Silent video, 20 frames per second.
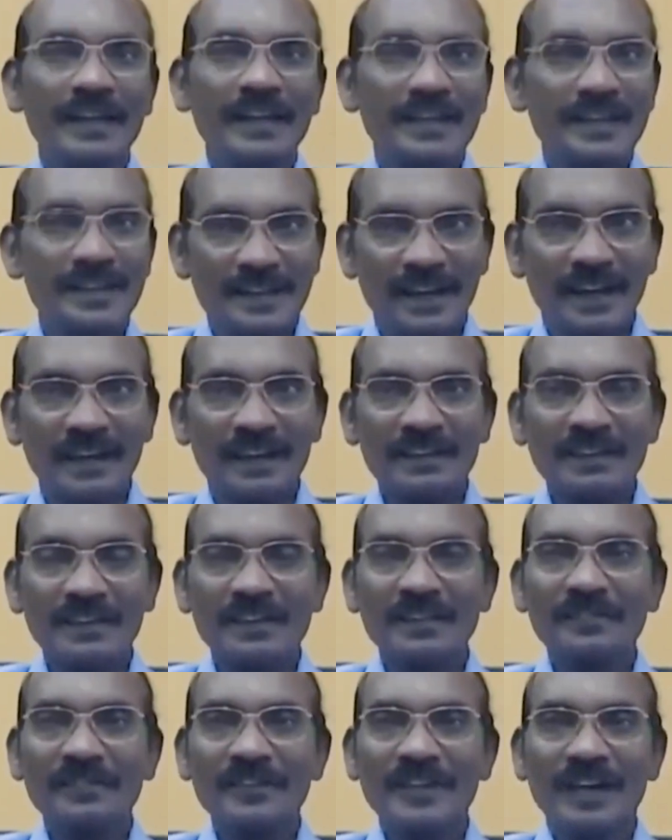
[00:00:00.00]
In
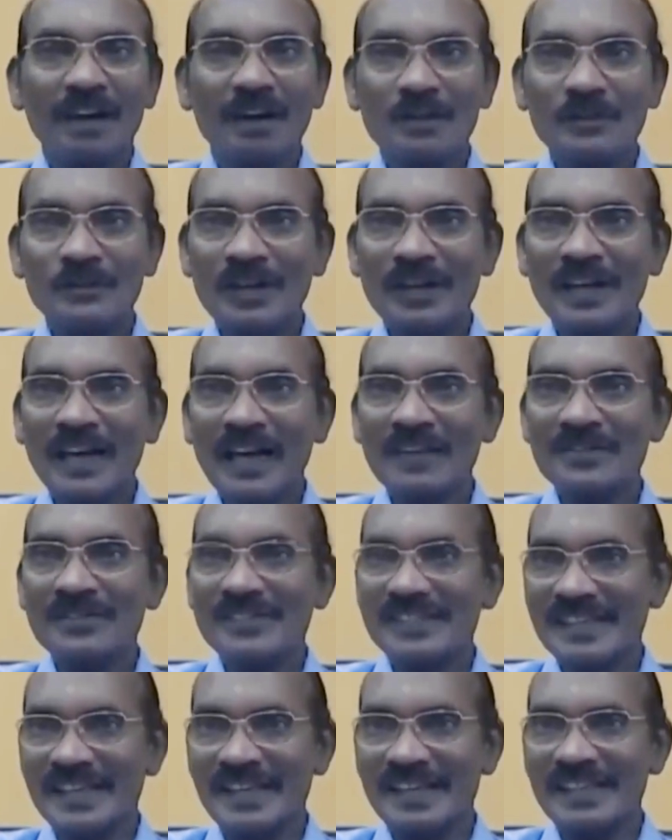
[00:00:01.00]
India, we also
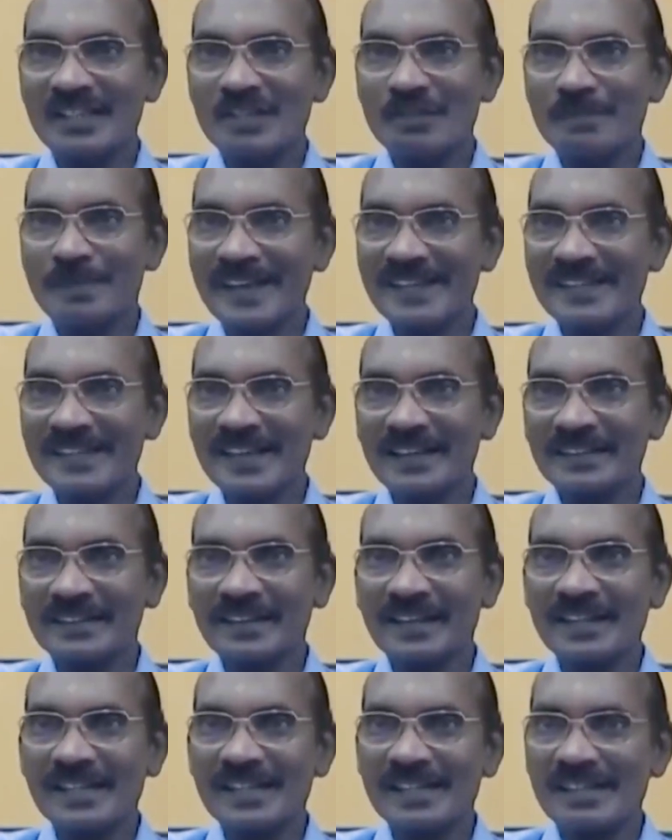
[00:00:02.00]
have seen space
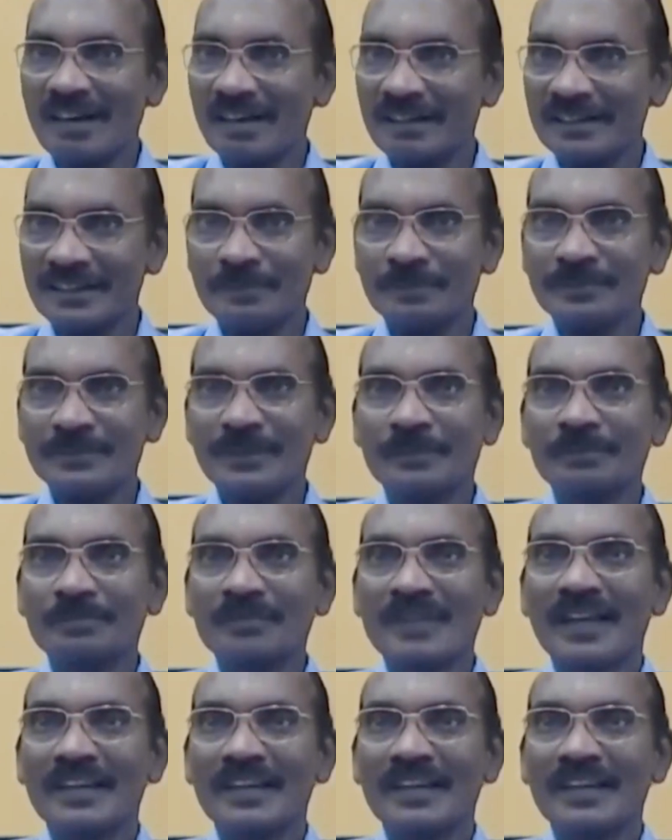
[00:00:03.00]
sector startup